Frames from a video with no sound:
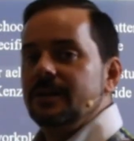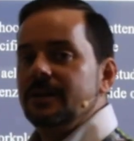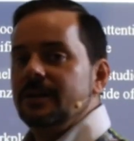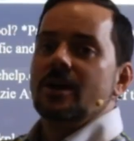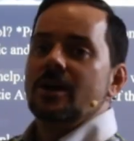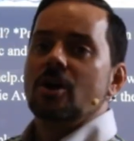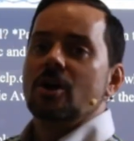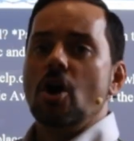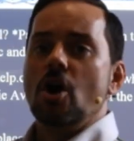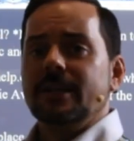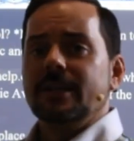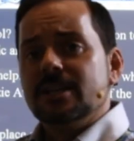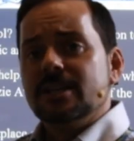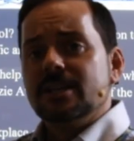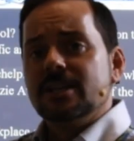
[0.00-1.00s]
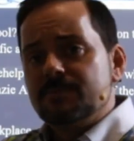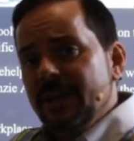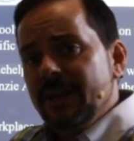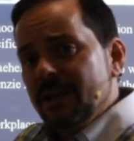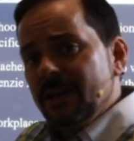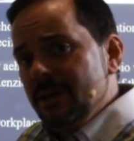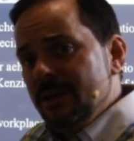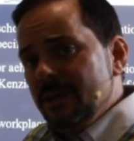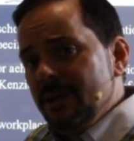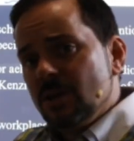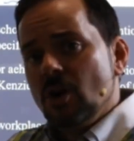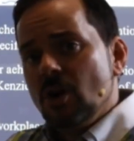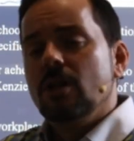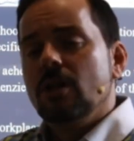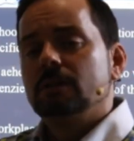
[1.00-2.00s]
colleagues playing mini
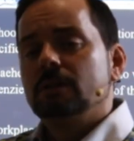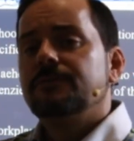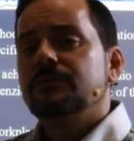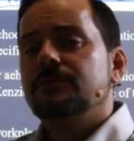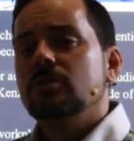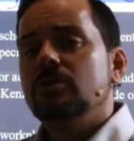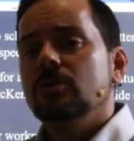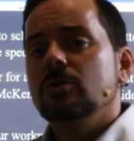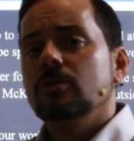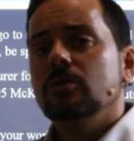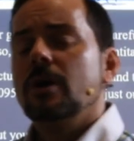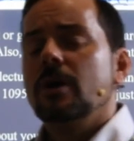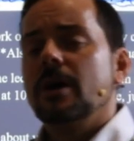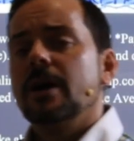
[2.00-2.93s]
golf to uh,